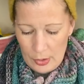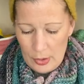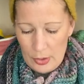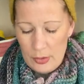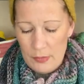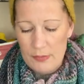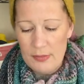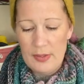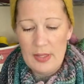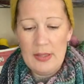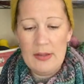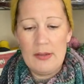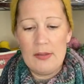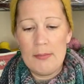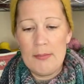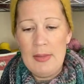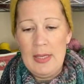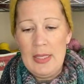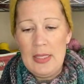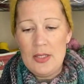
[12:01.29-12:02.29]
You've seen this
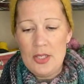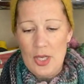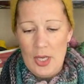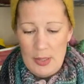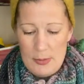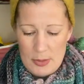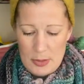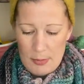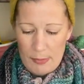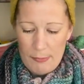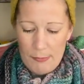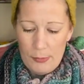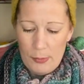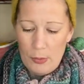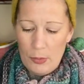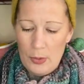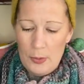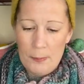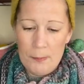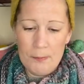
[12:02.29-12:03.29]
many times before.